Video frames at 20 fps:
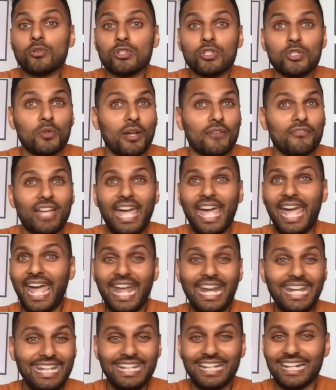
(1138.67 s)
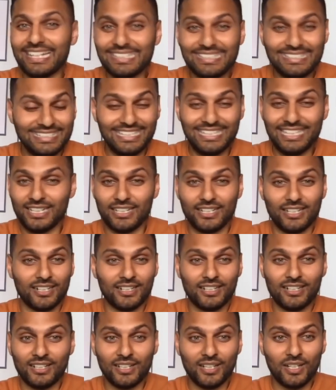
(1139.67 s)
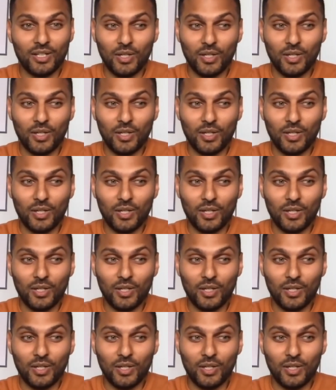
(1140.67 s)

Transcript: do you have any idea